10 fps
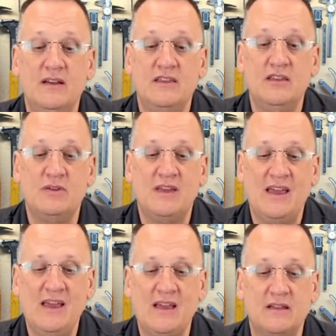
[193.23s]
You
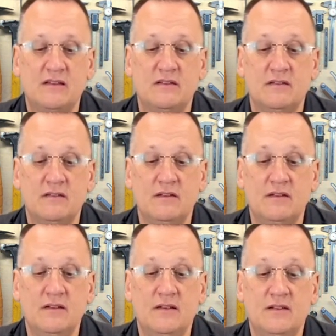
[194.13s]
can
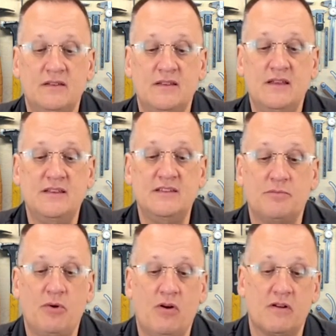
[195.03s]
take these
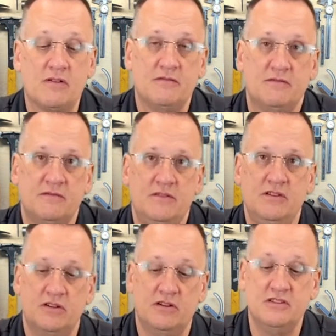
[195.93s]
apart. You
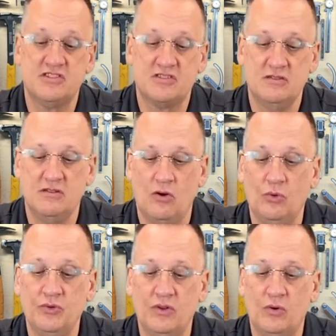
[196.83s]
can
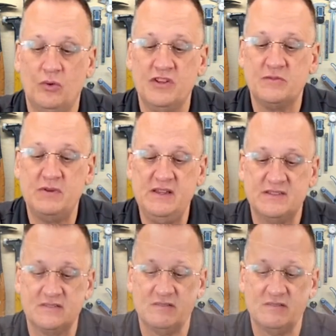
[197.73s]
hold this piece